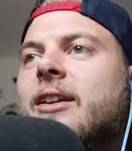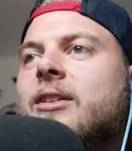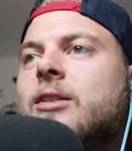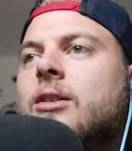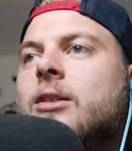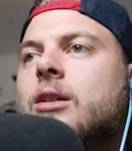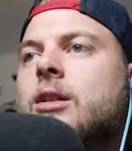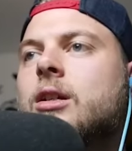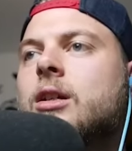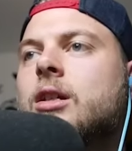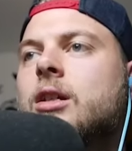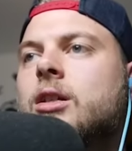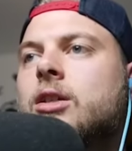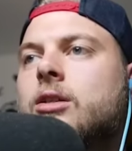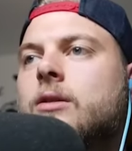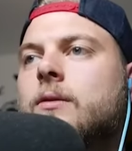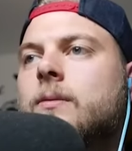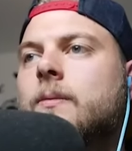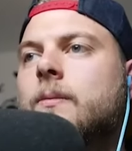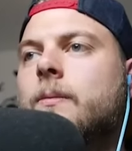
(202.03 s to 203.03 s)
Oh, the
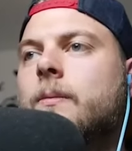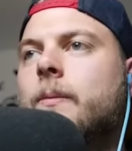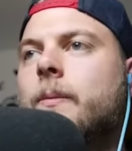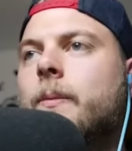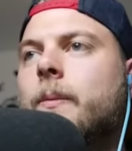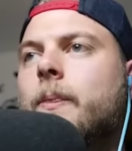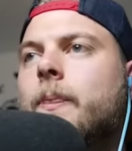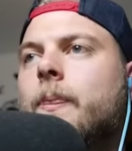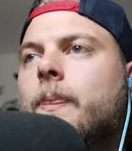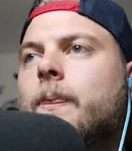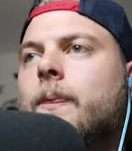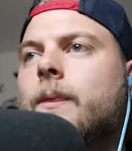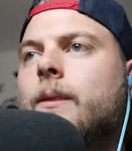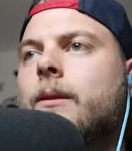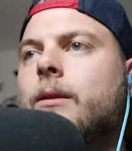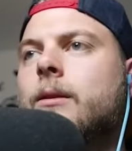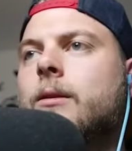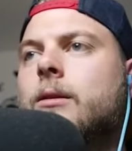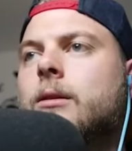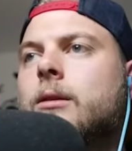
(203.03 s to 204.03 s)
sand. Is it, is it gonna
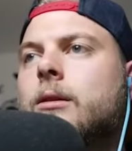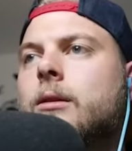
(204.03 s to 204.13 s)
fall?